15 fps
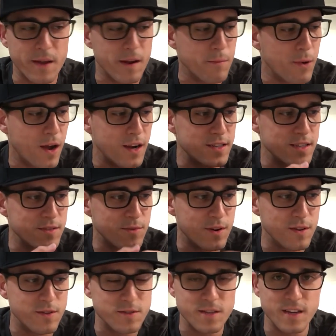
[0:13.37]
and epoxy is one
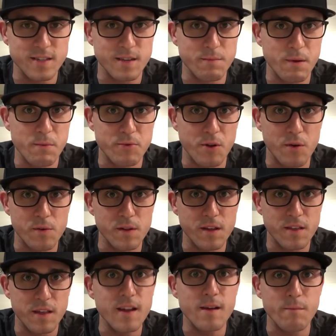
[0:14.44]
of those things that people don't
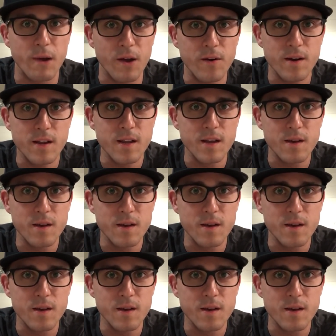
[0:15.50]
really think about,